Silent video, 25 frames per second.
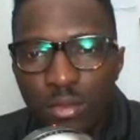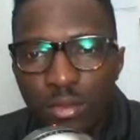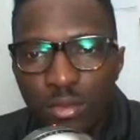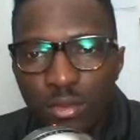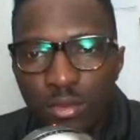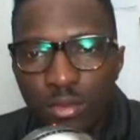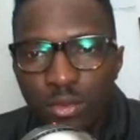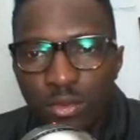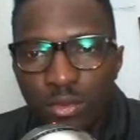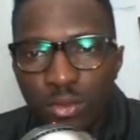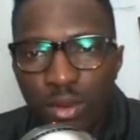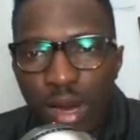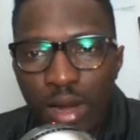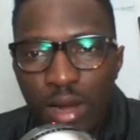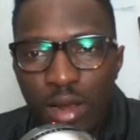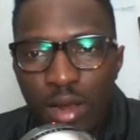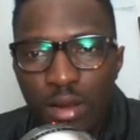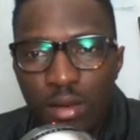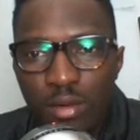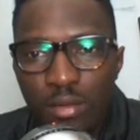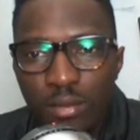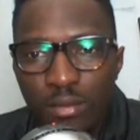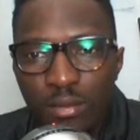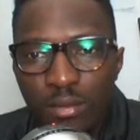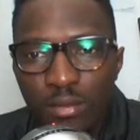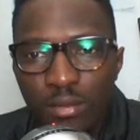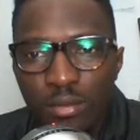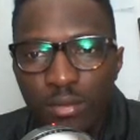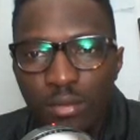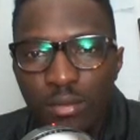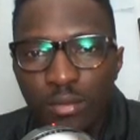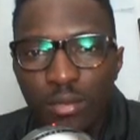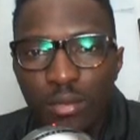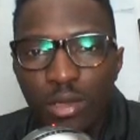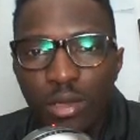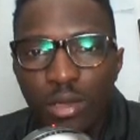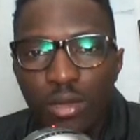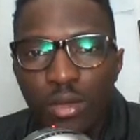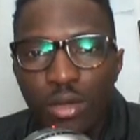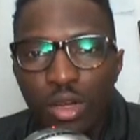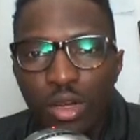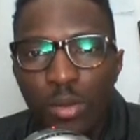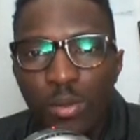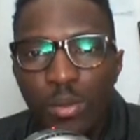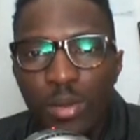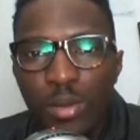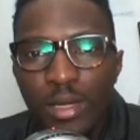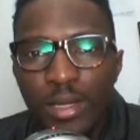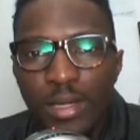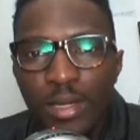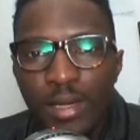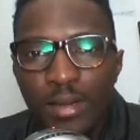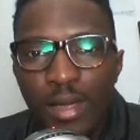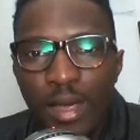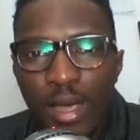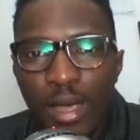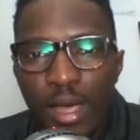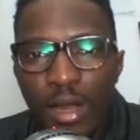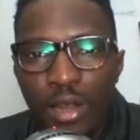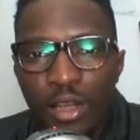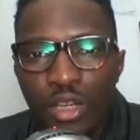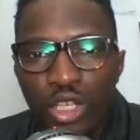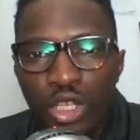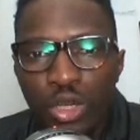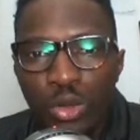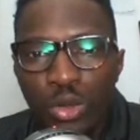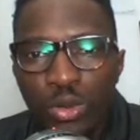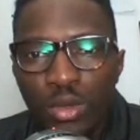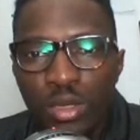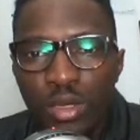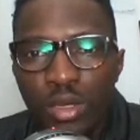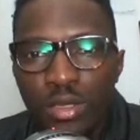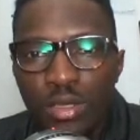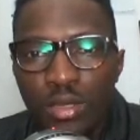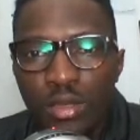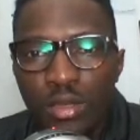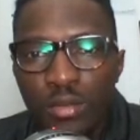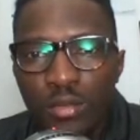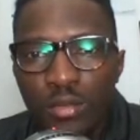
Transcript: rallied, completed the head and shoulders,